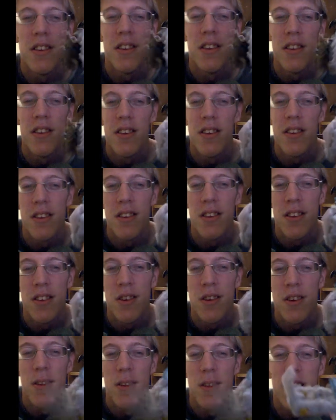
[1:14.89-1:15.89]
and you
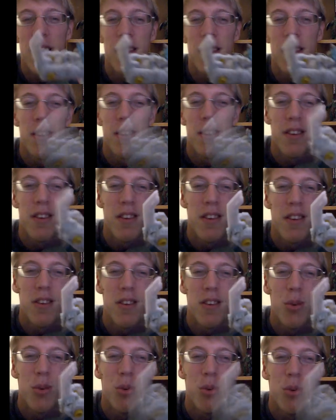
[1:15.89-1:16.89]
do that, and the
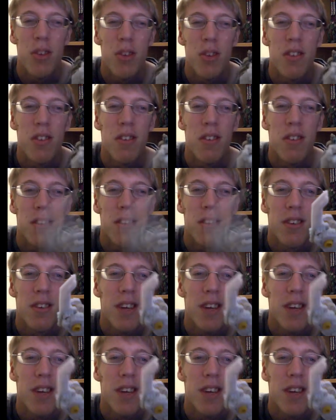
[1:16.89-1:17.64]
sword doesn't